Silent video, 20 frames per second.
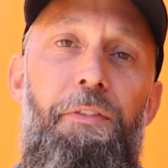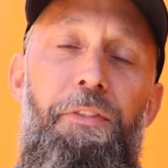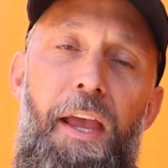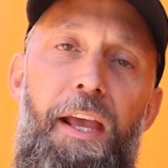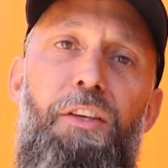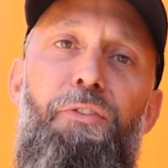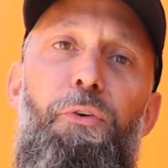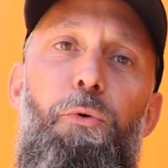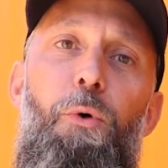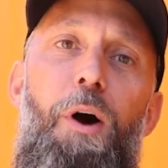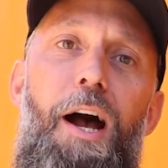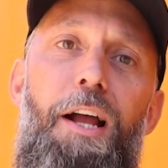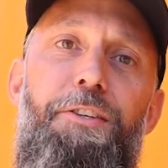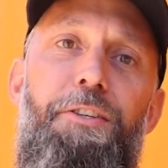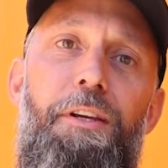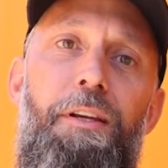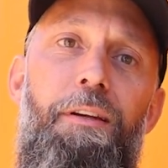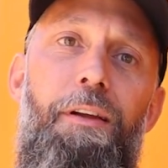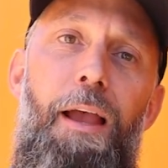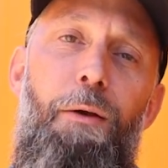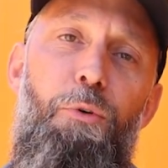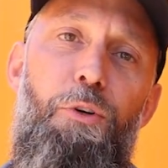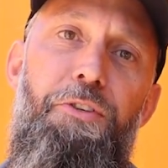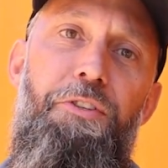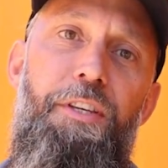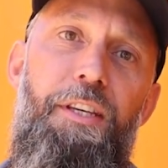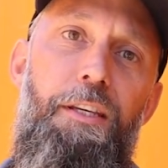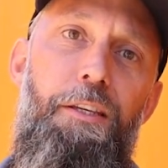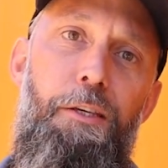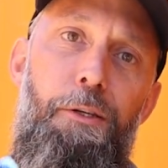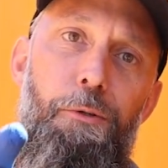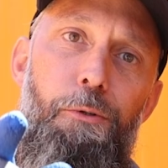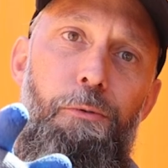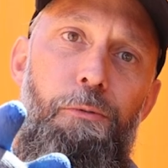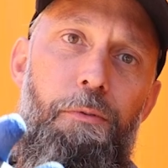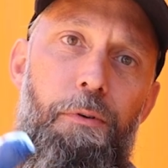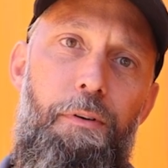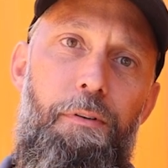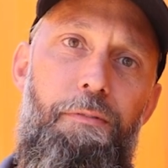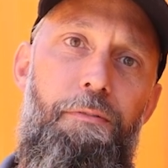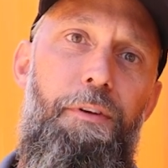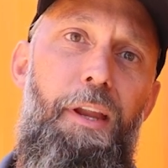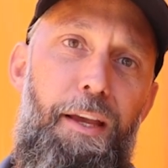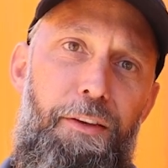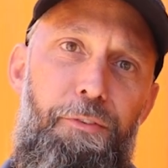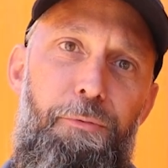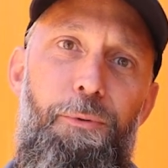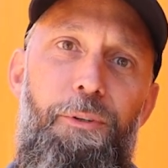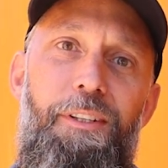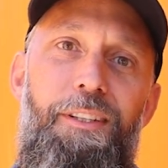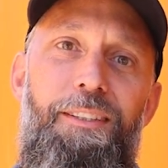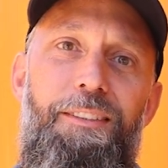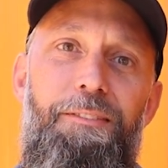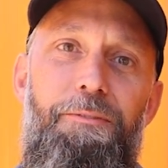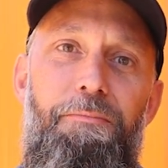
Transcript: Thanks for watching, and we'll see you next week.